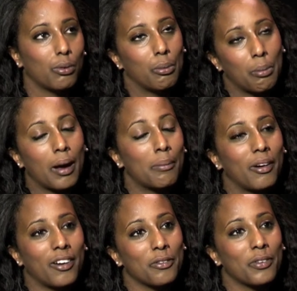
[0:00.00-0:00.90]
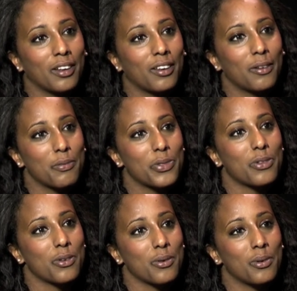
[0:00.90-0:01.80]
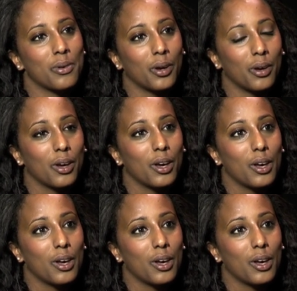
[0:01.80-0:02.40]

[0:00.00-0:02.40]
my part of it to